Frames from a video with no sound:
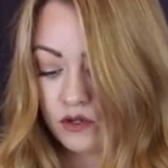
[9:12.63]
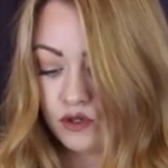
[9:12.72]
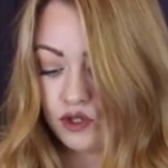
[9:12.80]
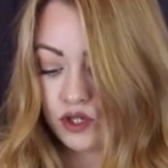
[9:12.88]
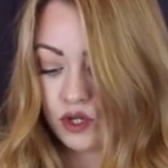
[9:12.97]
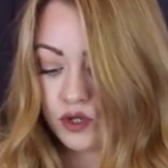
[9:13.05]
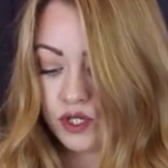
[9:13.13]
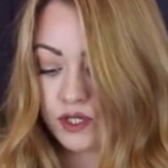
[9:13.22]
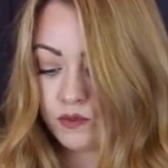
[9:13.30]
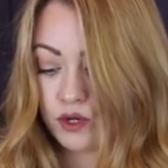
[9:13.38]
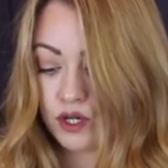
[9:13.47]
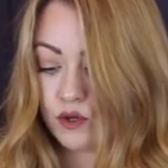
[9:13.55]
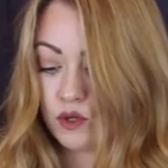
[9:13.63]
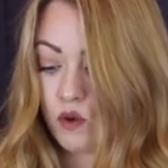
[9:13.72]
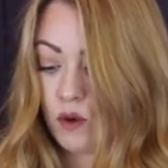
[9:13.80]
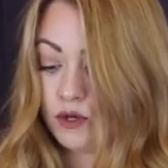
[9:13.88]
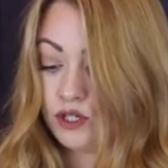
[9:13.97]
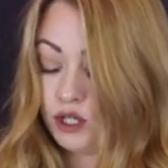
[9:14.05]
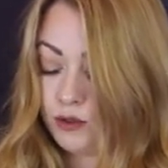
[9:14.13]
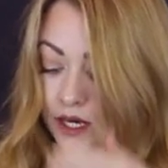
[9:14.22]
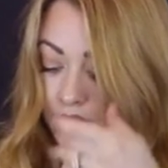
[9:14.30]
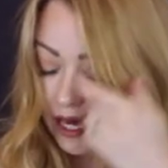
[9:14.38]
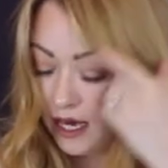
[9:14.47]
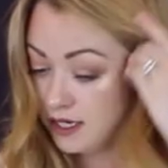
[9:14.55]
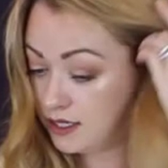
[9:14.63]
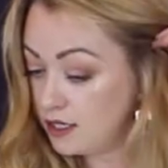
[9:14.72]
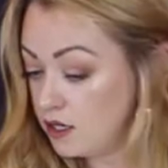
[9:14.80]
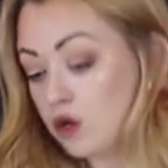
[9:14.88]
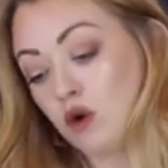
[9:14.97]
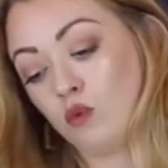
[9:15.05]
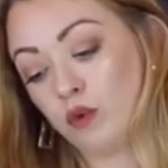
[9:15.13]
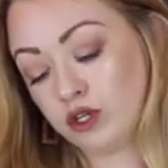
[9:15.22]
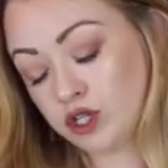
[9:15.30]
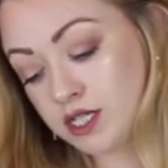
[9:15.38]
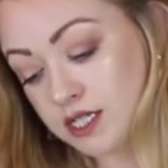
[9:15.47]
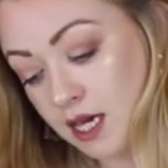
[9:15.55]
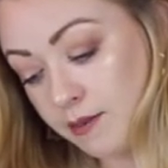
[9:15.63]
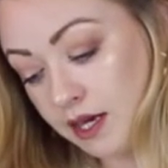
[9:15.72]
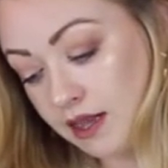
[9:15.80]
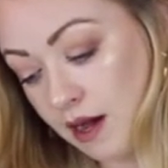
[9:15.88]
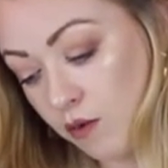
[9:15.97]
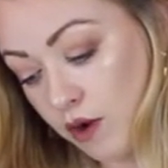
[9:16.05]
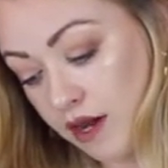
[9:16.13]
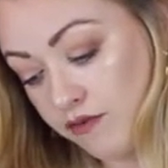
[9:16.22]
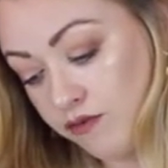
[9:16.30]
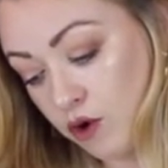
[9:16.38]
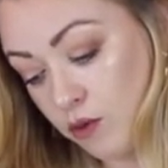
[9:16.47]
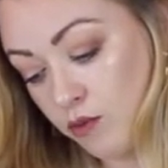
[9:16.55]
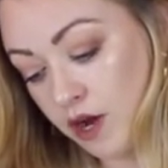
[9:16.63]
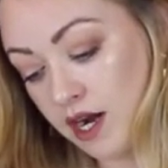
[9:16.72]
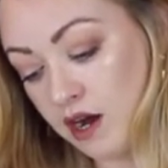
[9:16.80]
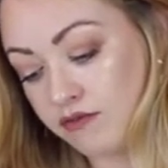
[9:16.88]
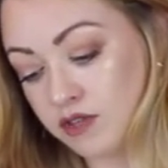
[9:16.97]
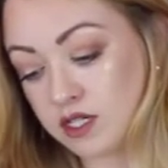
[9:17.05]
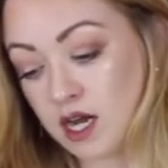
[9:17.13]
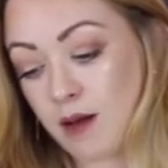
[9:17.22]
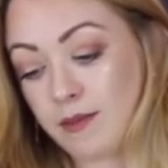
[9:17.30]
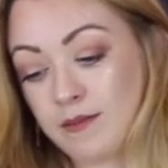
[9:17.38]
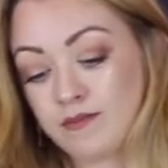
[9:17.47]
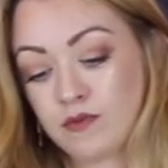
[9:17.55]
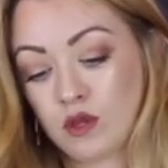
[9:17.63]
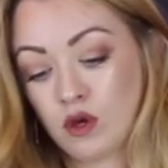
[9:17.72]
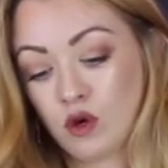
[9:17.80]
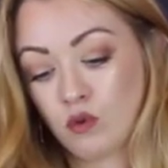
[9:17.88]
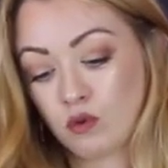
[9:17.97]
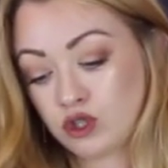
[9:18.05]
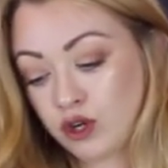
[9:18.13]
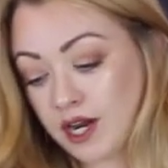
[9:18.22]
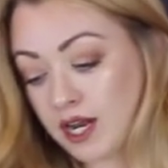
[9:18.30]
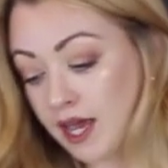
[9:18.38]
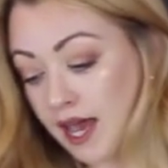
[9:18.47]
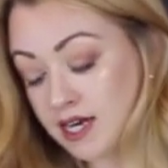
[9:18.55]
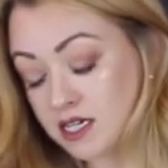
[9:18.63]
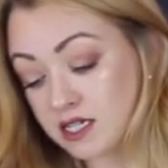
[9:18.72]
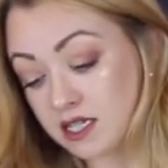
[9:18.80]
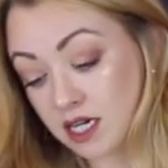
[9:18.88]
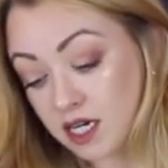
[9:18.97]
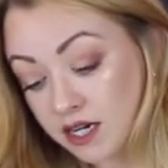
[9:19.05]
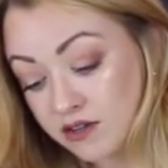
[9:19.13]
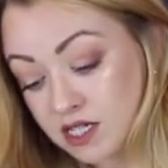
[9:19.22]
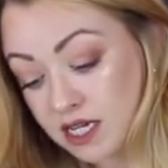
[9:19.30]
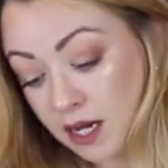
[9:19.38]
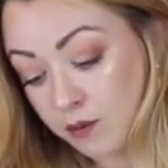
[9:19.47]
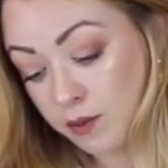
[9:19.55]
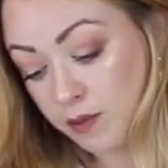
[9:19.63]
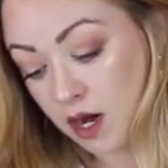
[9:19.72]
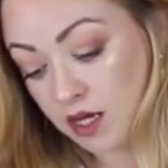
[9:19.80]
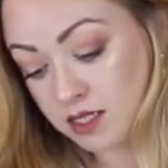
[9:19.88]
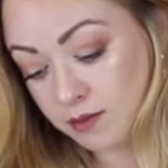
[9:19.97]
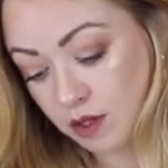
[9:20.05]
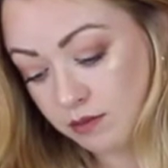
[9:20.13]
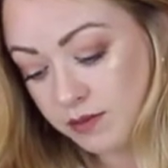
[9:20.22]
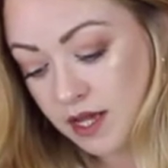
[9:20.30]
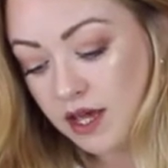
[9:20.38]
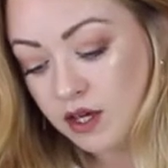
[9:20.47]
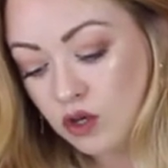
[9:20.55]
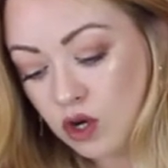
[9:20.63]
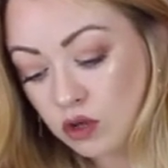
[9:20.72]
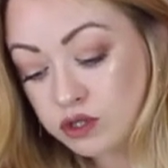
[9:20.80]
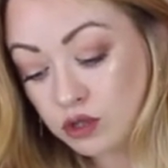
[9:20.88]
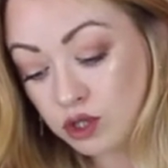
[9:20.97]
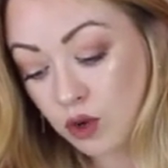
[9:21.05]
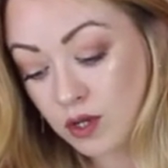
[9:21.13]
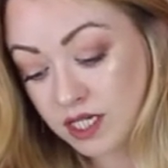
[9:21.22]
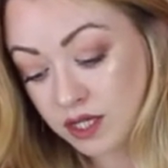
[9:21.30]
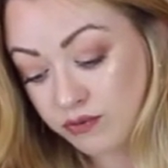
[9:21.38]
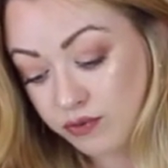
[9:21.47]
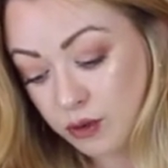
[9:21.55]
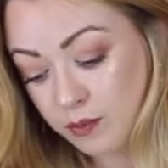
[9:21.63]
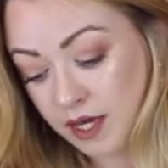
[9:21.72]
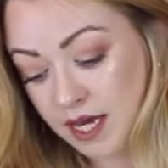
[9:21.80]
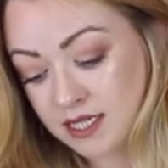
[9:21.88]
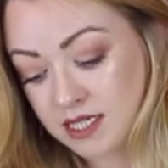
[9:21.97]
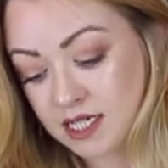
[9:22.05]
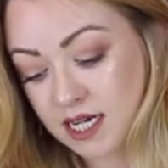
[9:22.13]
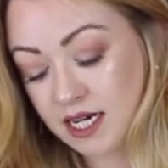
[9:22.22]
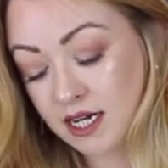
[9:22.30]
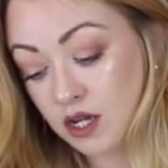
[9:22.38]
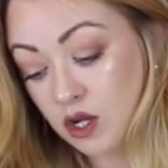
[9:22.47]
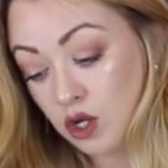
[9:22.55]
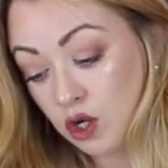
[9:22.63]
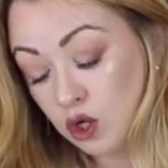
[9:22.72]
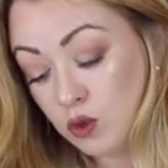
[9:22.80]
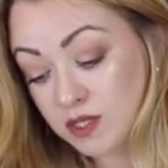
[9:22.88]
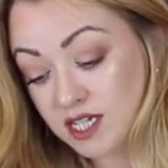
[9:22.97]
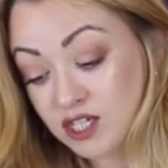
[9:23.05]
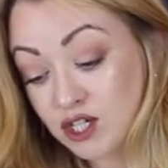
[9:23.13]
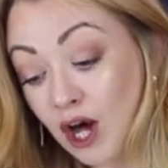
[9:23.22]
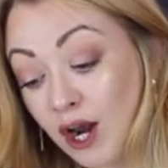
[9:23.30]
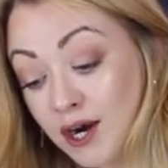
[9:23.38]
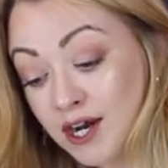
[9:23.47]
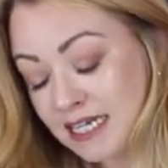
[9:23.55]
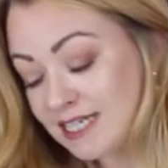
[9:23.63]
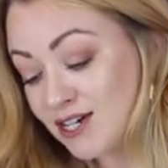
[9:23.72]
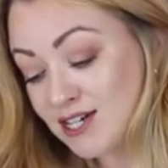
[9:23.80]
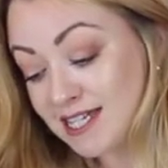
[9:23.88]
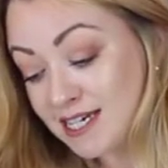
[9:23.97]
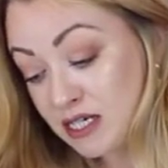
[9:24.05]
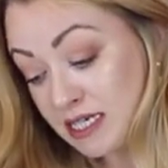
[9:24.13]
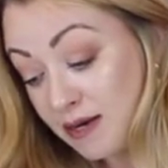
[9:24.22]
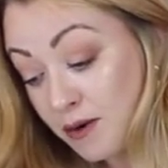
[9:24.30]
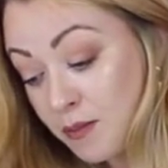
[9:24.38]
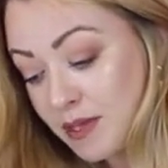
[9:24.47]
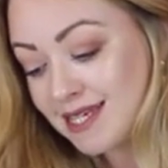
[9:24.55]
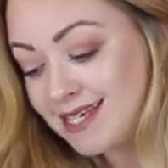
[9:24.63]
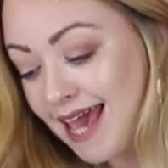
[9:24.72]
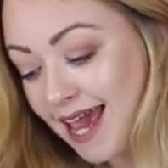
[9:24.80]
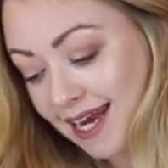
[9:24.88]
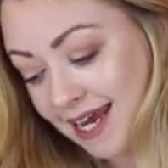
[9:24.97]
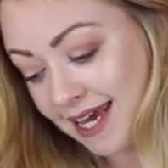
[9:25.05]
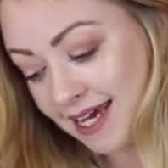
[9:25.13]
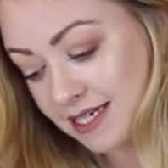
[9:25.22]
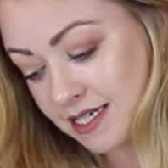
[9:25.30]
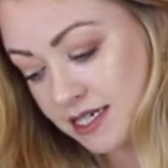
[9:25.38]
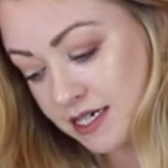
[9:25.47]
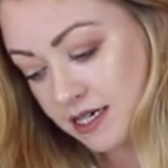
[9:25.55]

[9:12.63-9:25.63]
So just we're, what we're doing is we're just skimming that white foam right off the top. We're trying to get the clearest liquid possible. You'll also notice that the fruit begins to lose its color. It's because the syrup is gaining it.